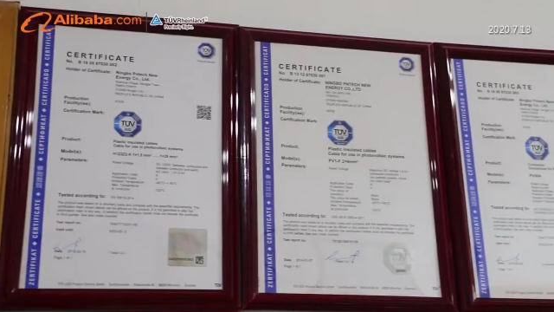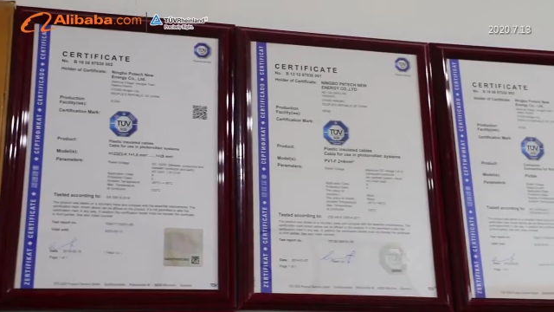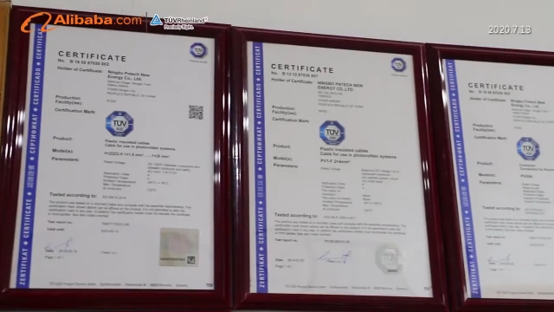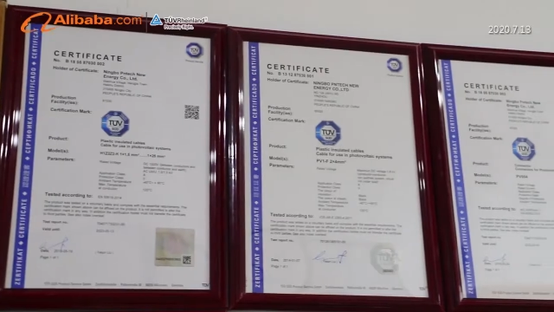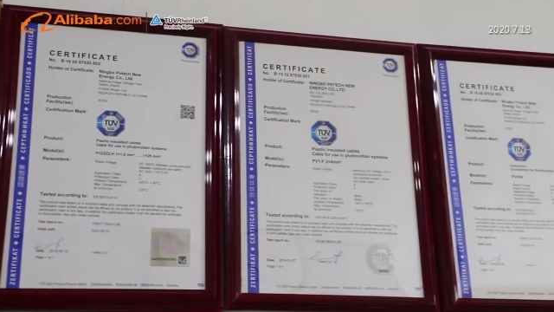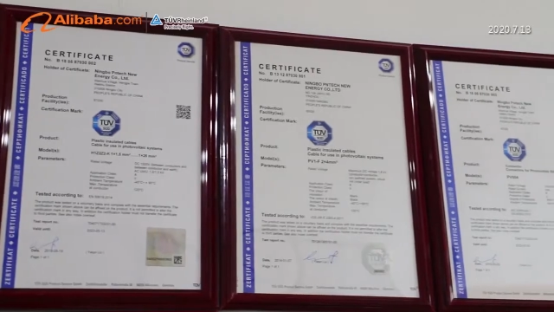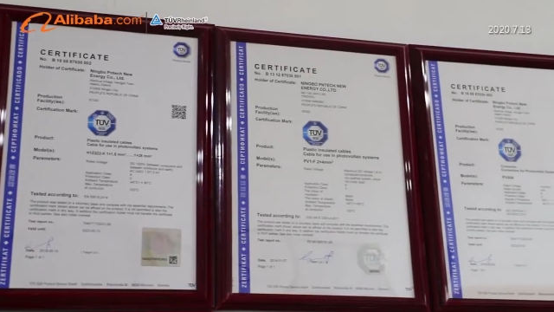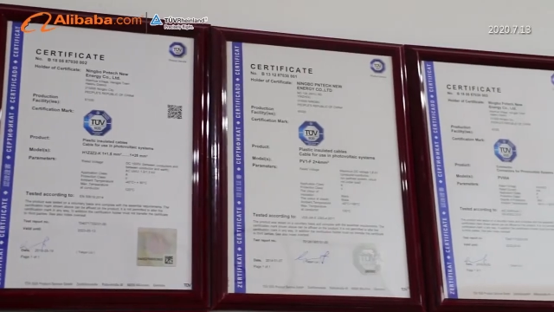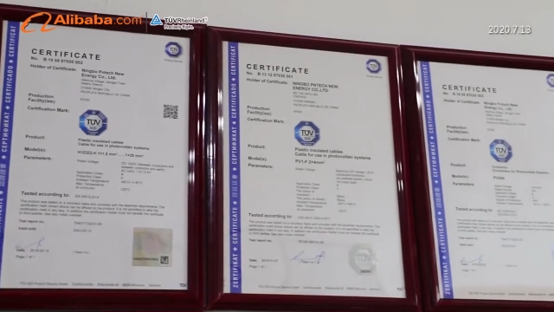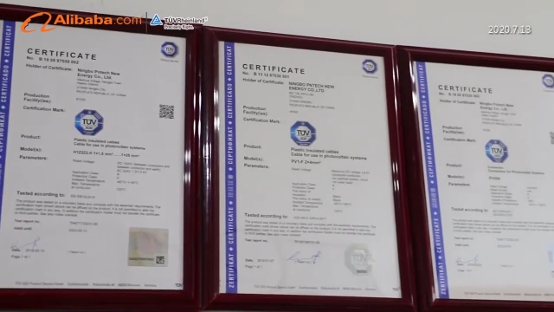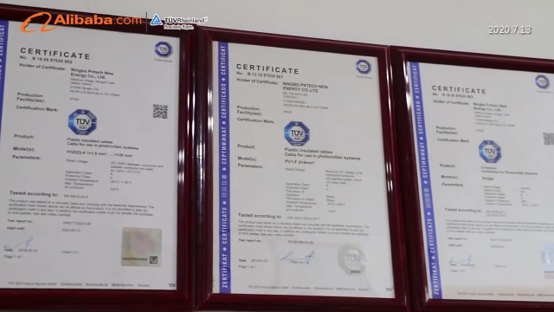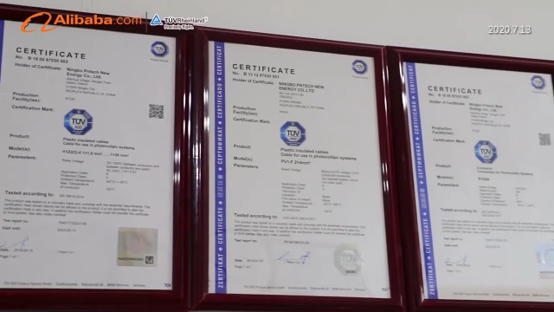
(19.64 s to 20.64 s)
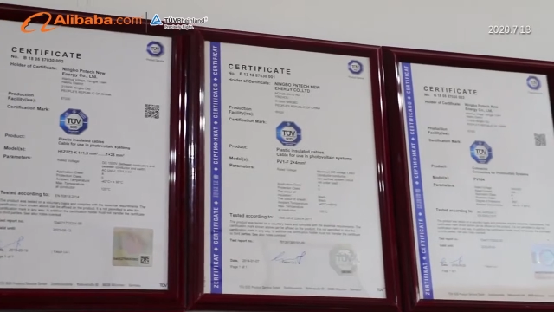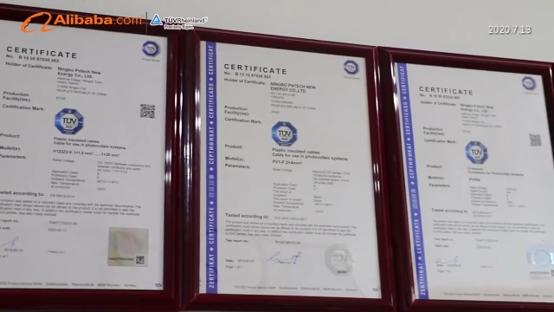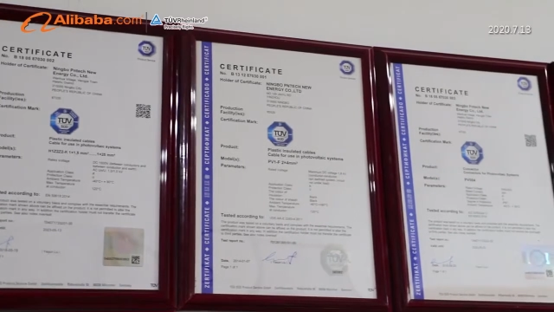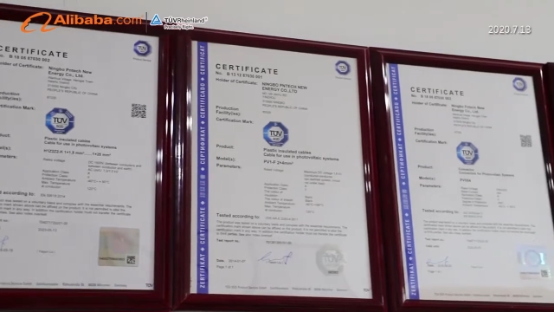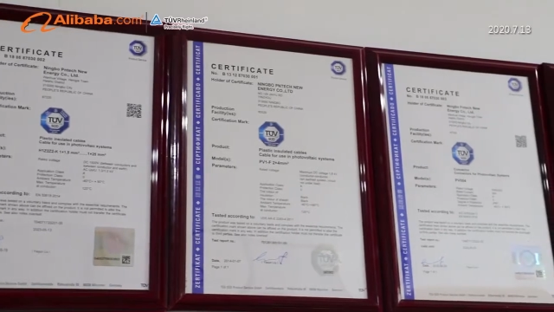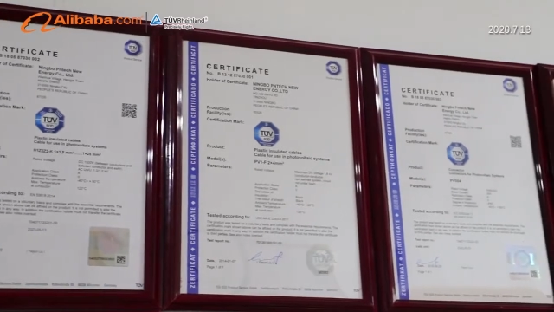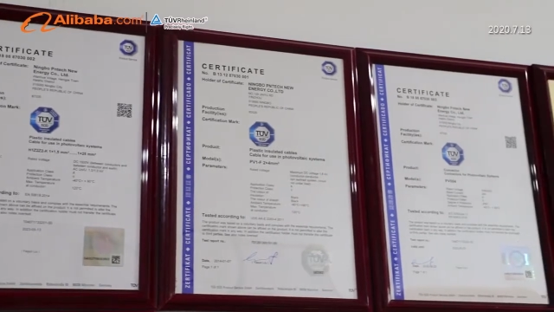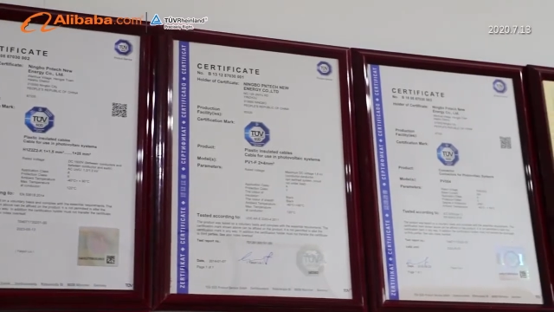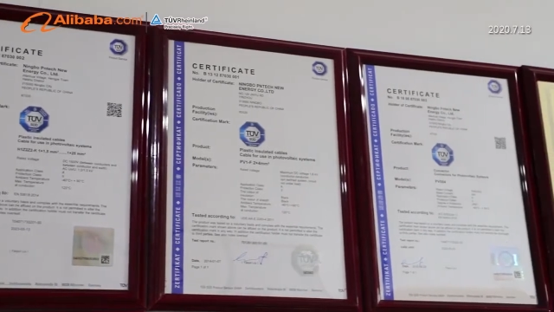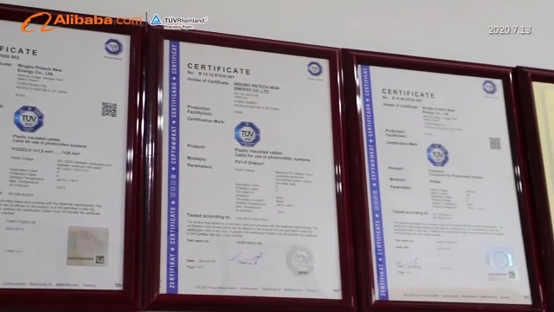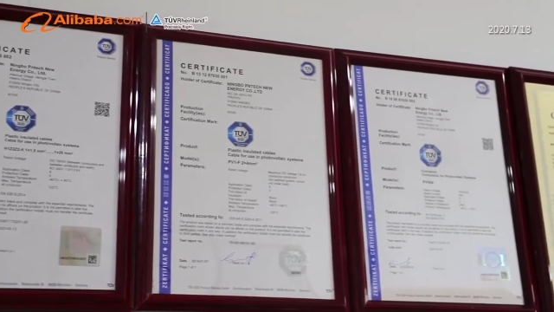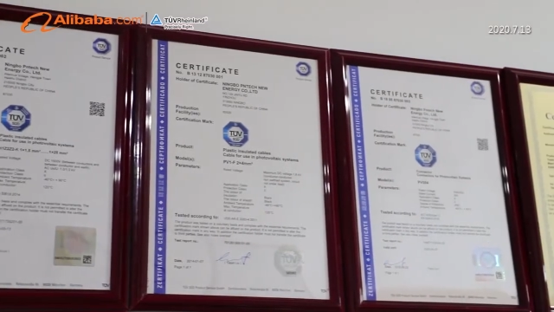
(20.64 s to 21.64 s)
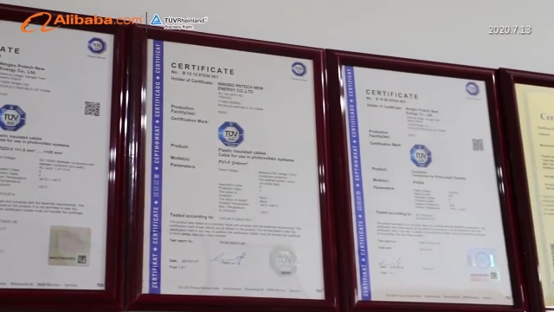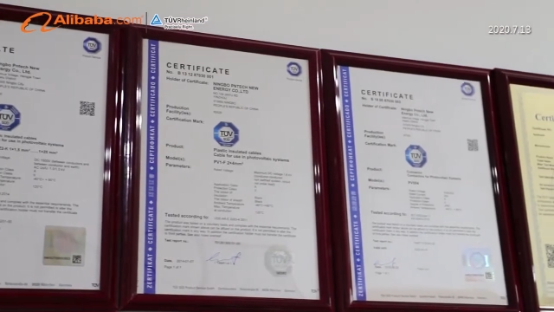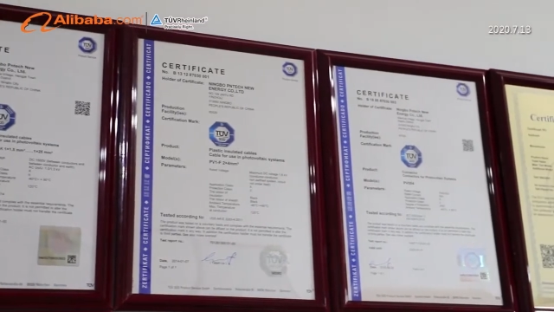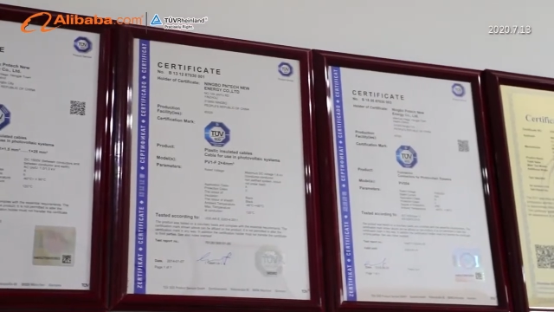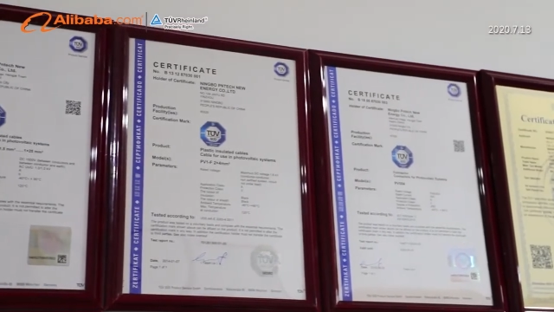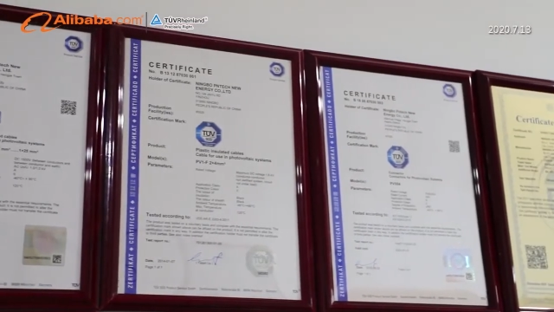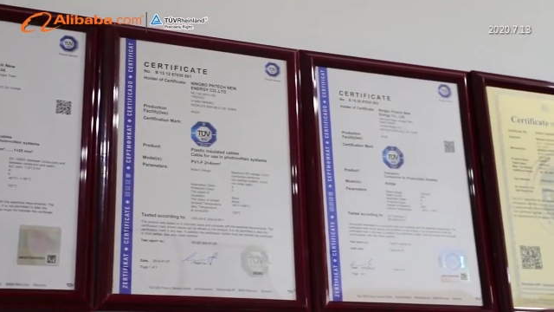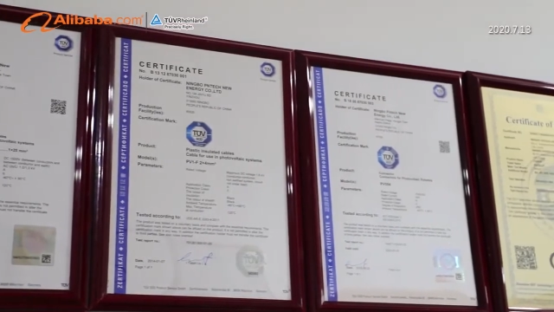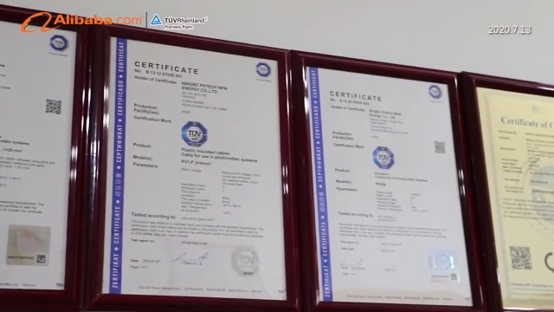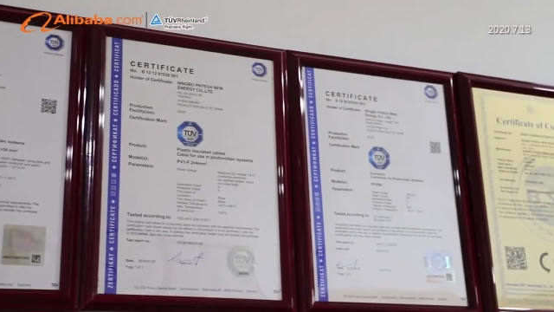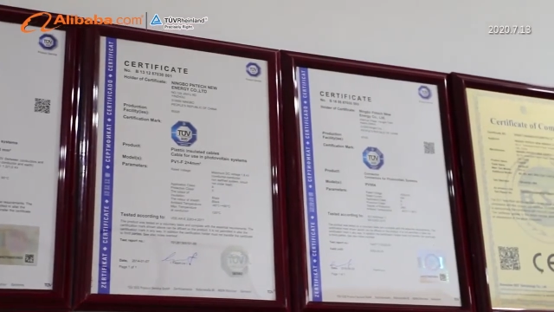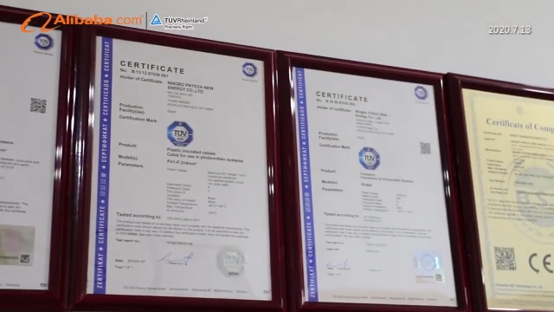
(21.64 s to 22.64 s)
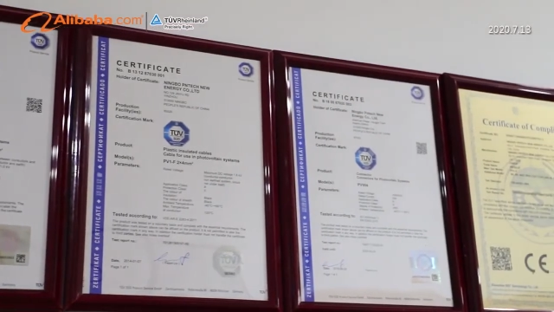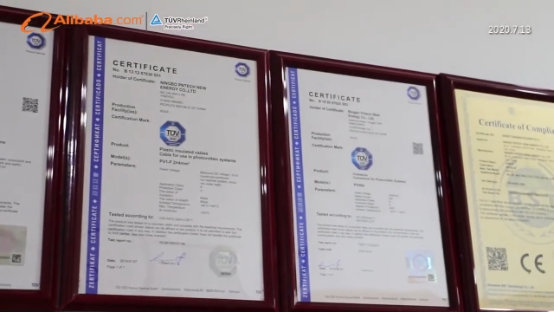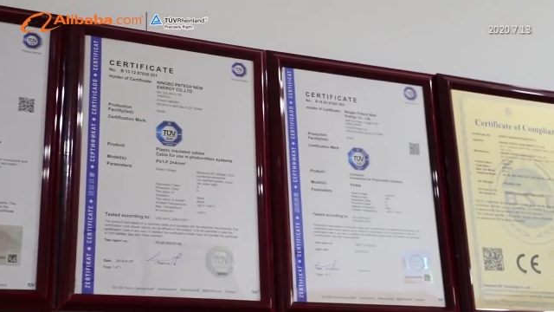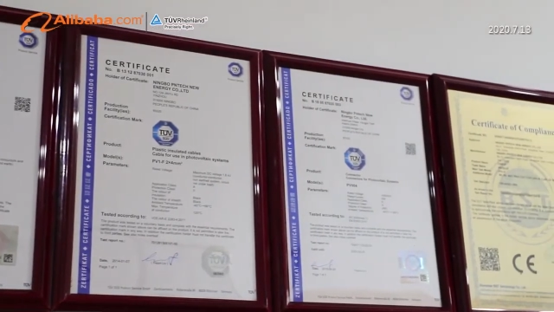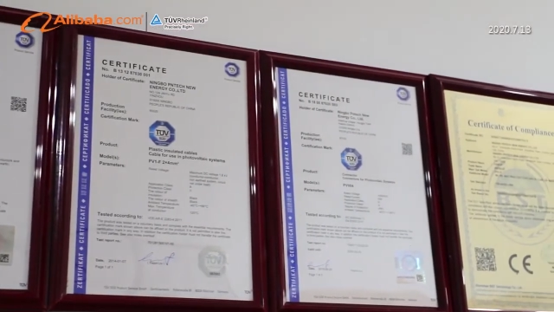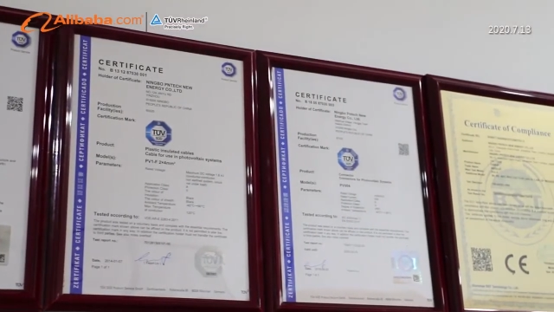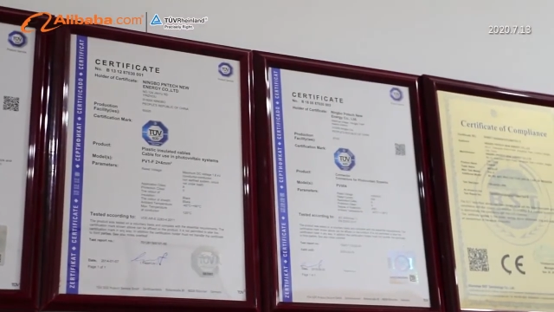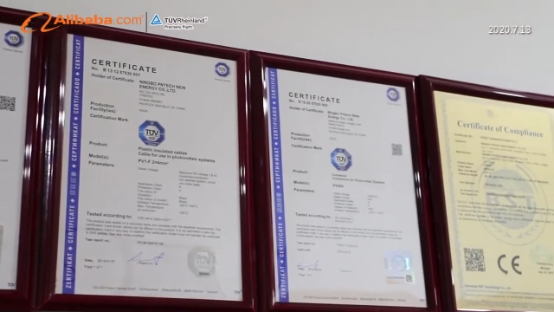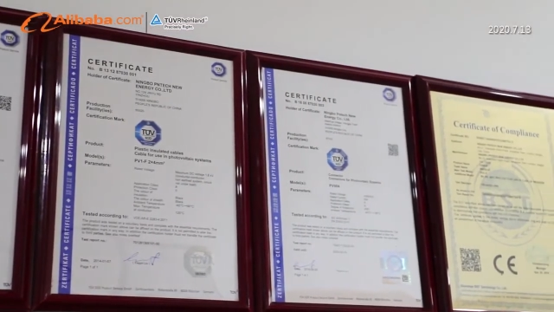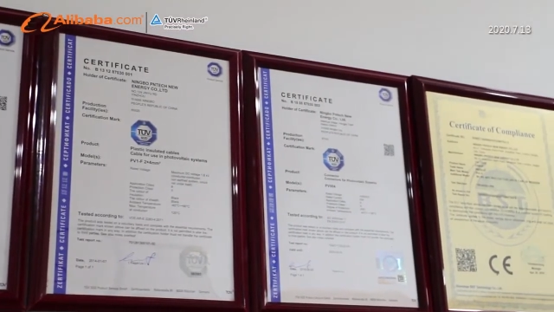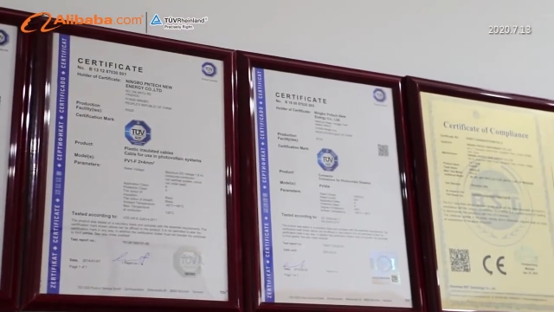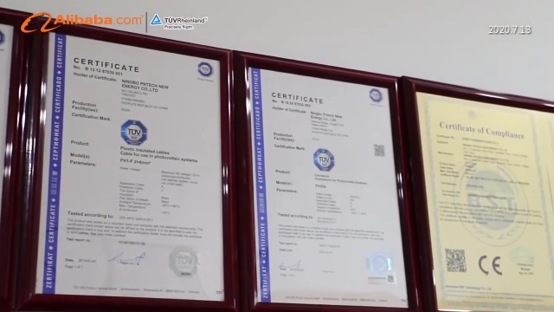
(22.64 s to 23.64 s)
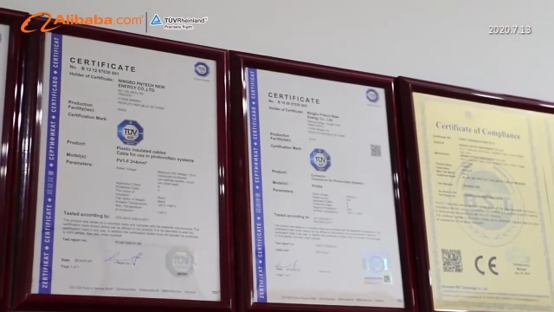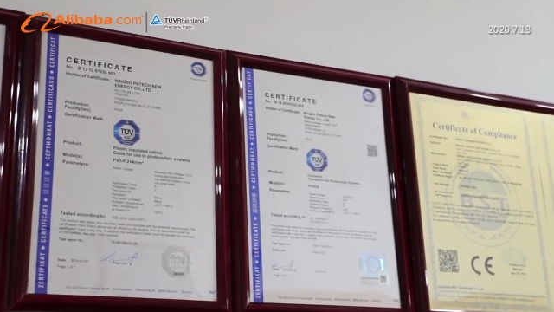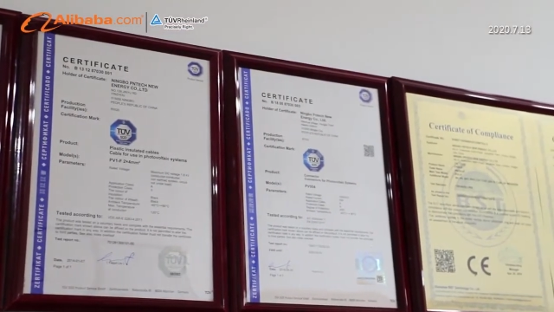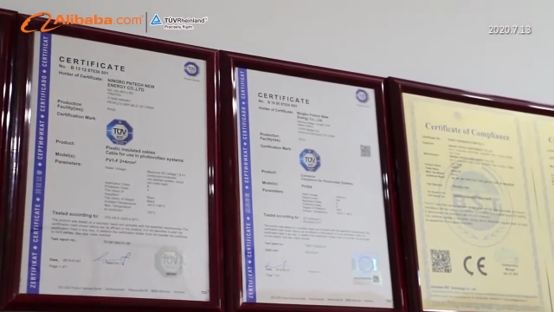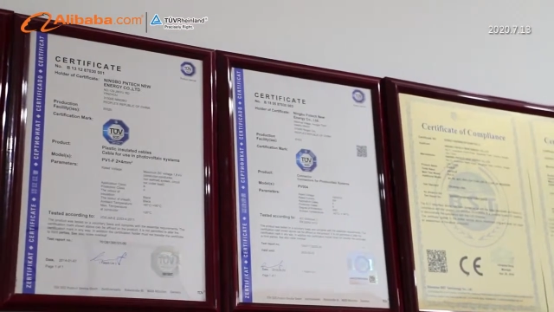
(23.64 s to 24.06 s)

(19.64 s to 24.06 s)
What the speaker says: No face is visible, so there are no lips to read.